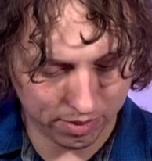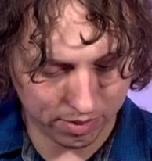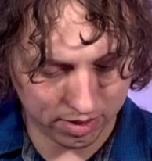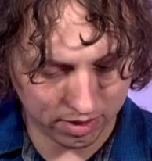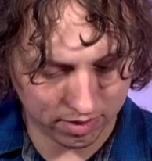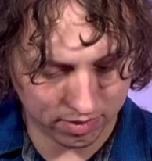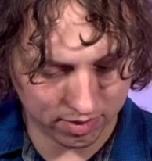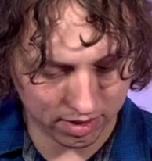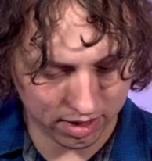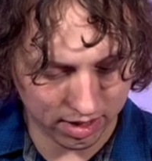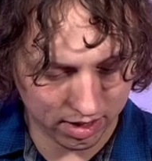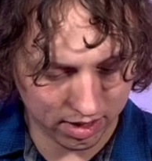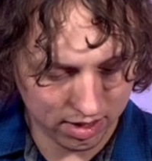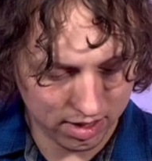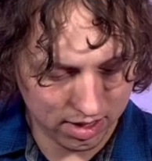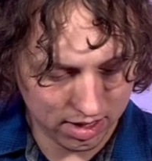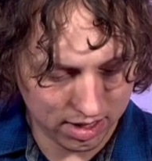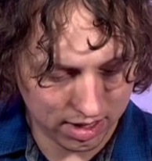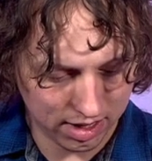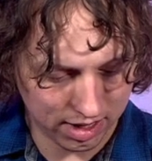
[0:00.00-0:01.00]
he said,
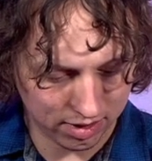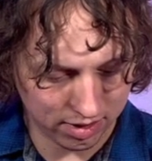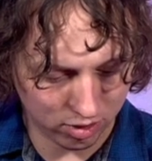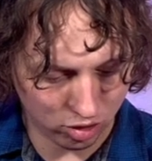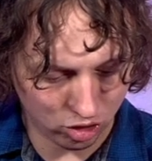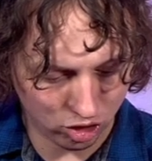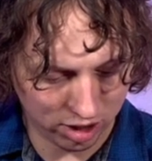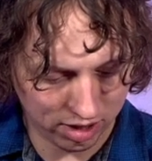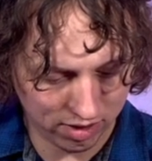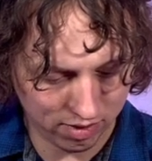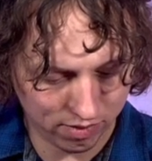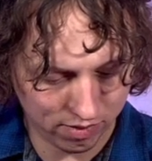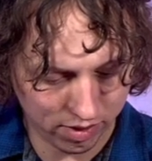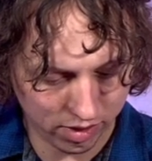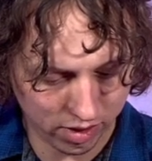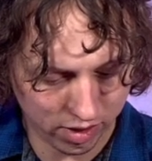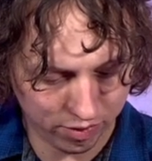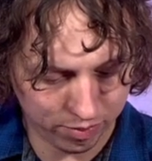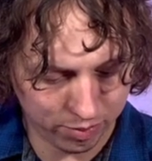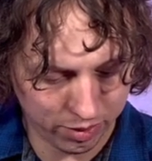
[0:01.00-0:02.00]
and the chains
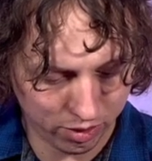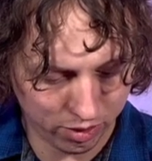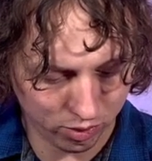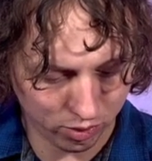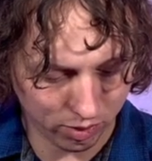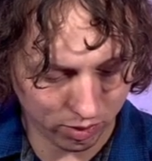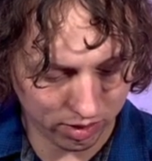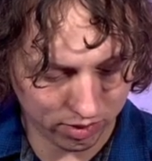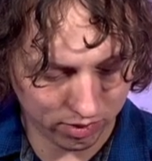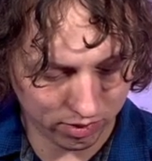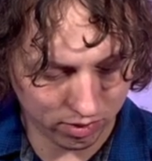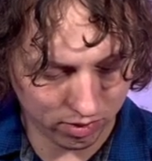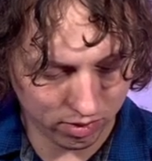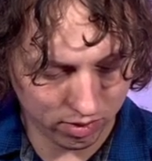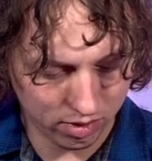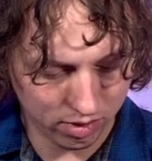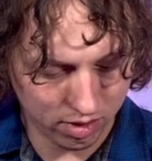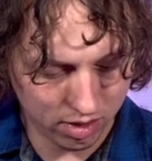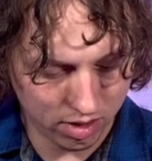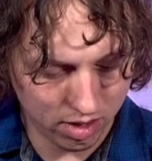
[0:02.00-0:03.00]
fell off Peter's wrists.
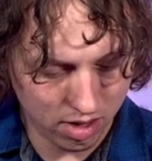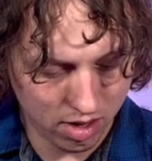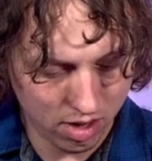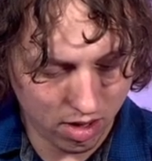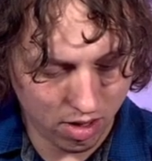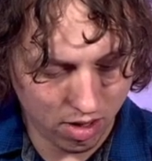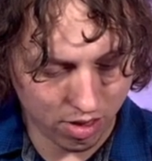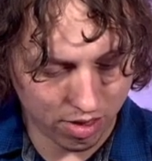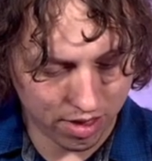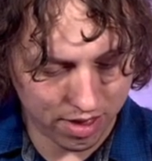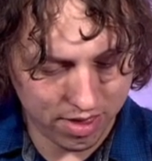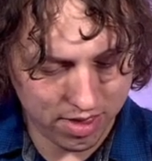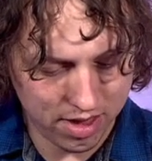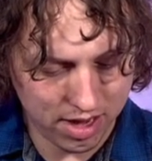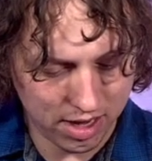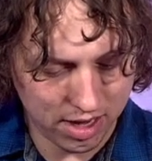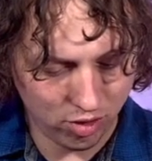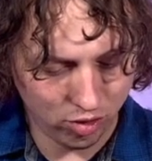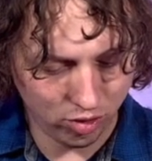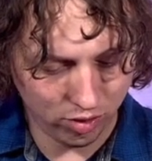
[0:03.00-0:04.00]
Then
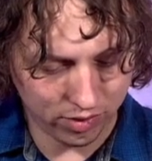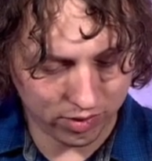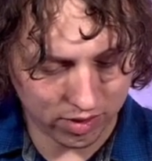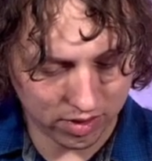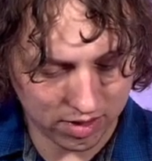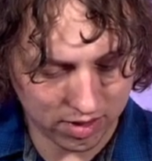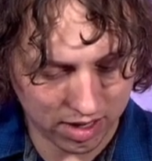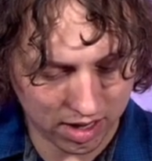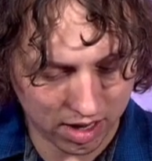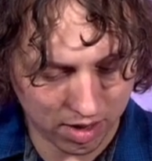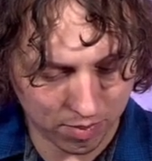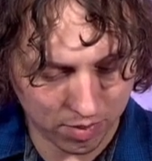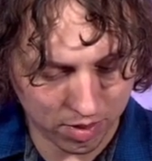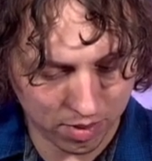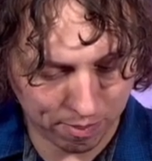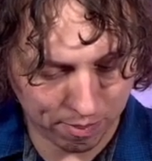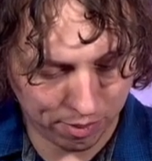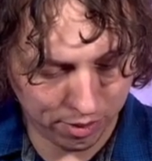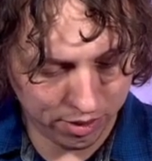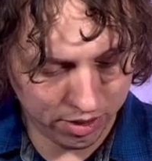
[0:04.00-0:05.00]
the angel said to him,
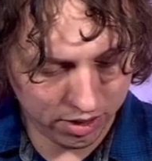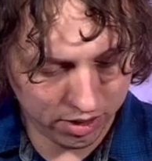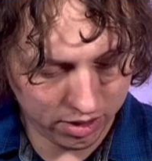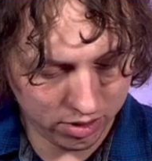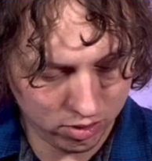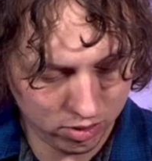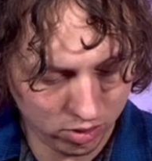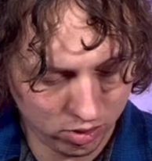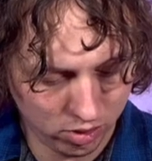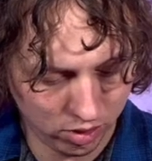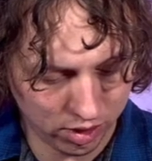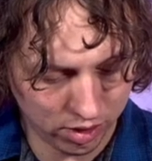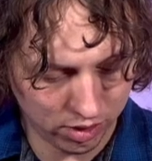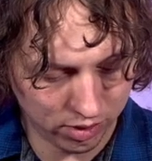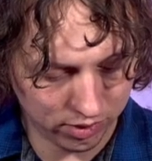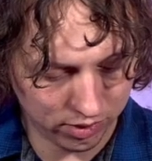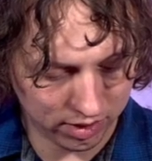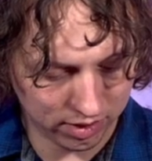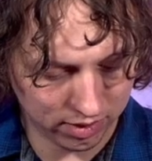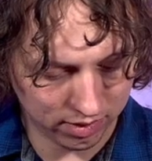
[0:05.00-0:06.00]
"Put on your
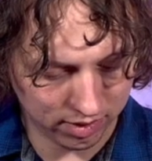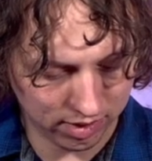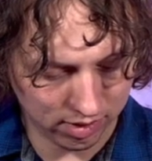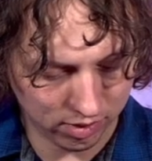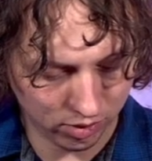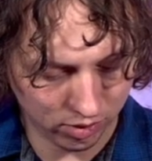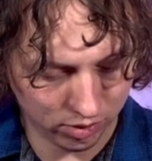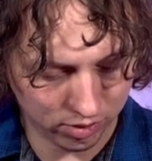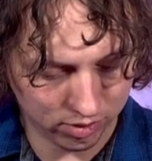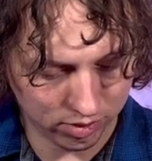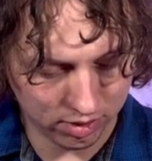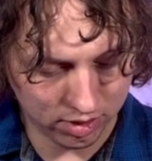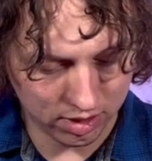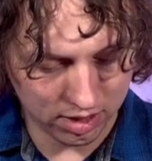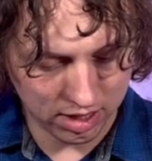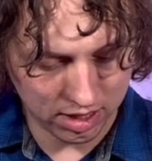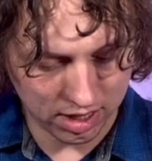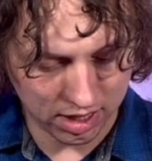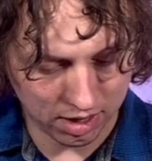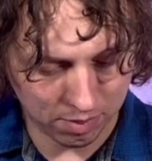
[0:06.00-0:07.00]
clothes and sandals."
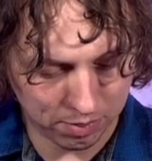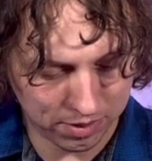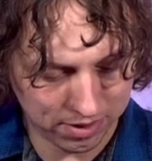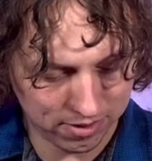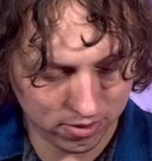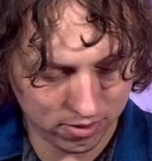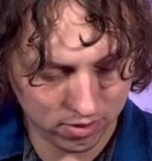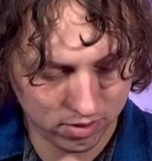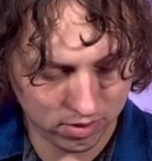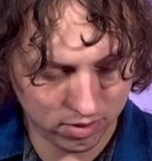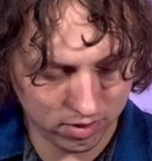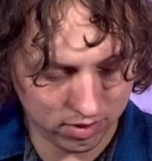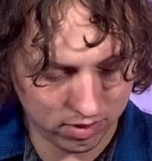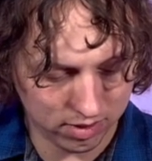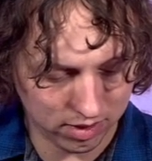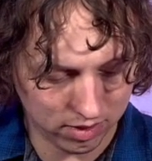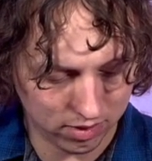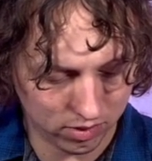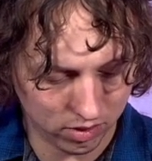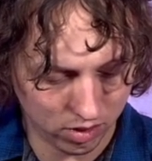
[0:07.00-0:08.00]
And Peter
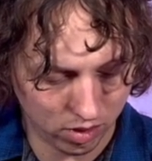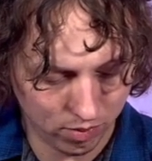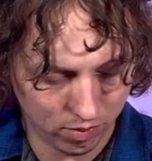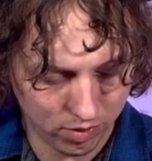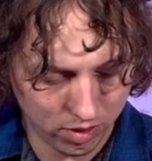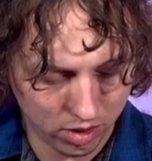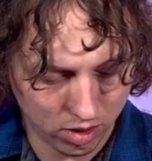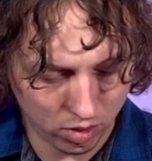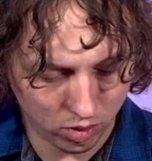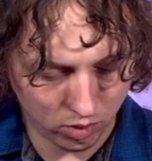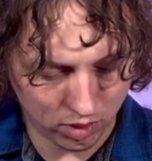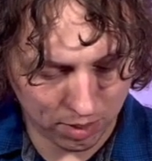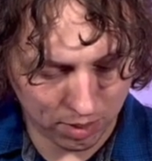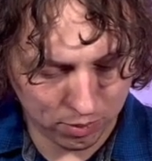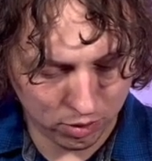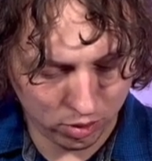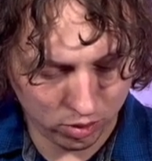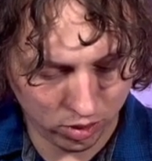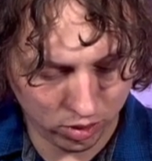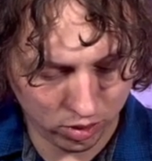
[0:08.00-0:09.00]
did so. "Wrap
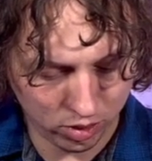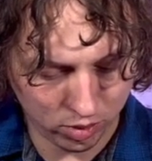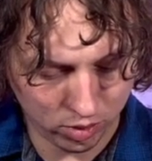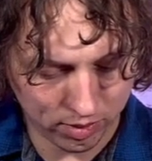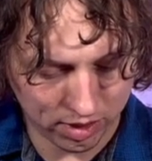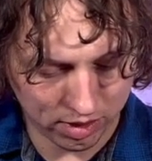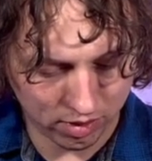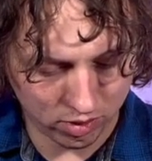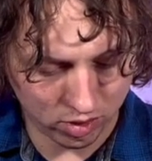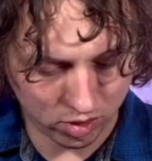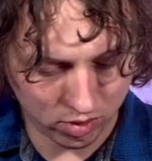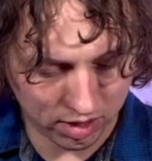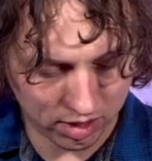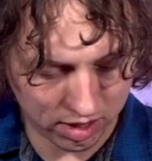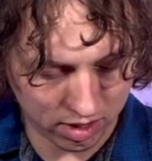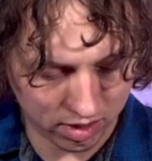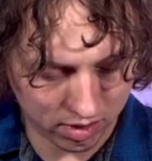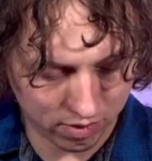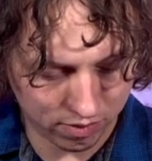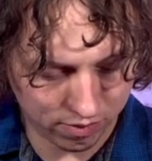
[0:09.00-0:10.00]
your cloak around you
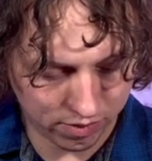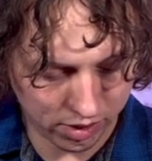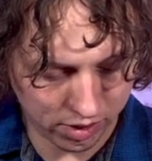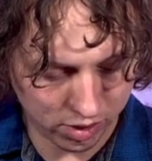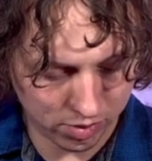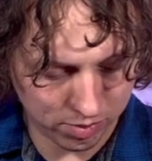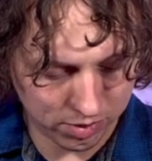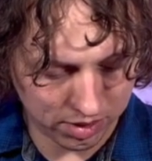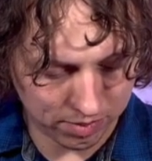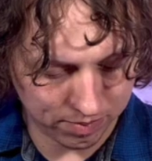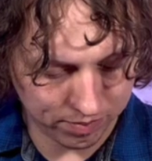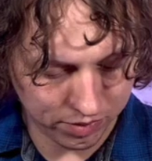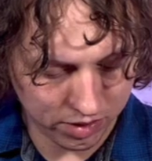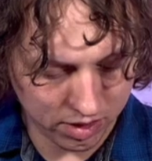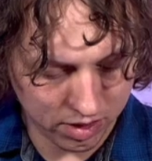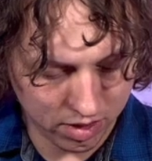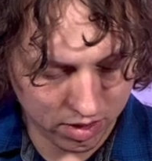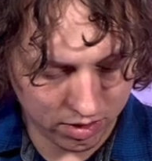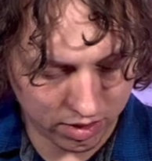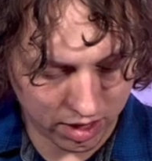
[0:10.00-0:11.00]
and follow me,"
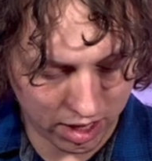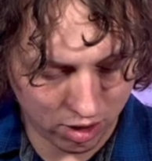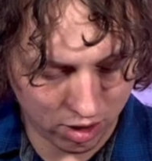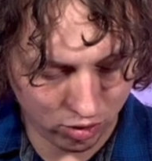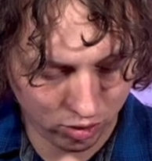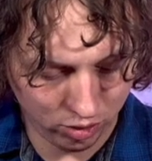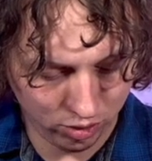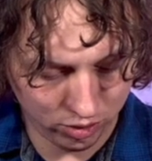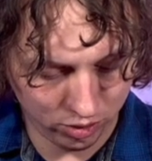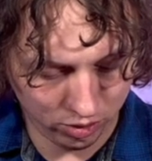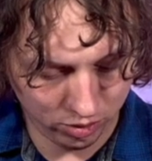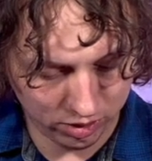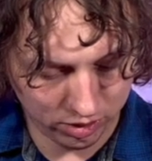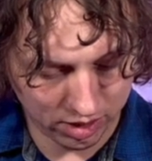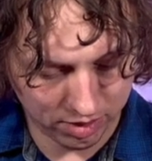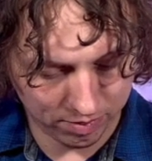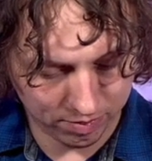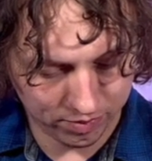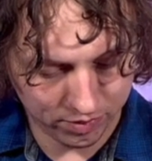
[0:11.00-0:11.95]
the angel told him.